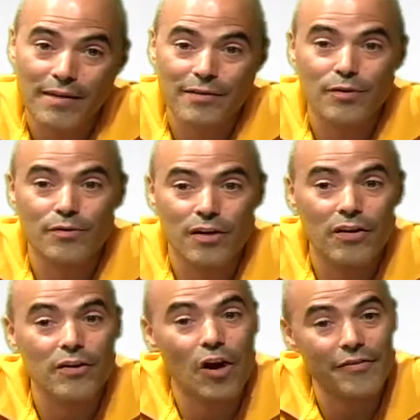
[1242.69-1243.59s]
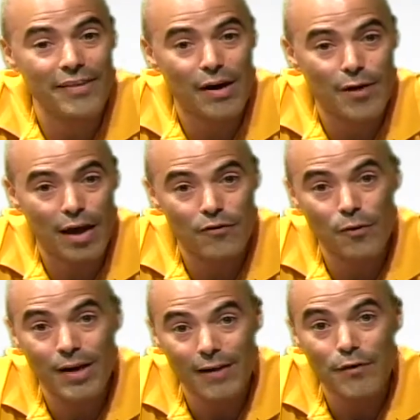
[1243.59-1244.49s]
If you turn off that route for
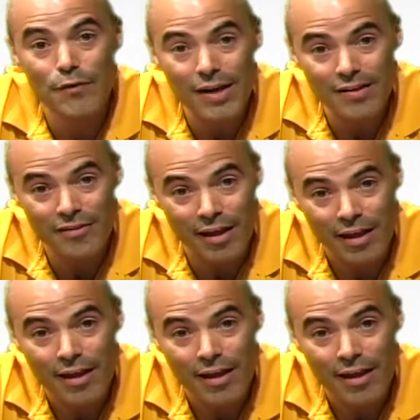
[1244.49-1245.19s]
whatever reason,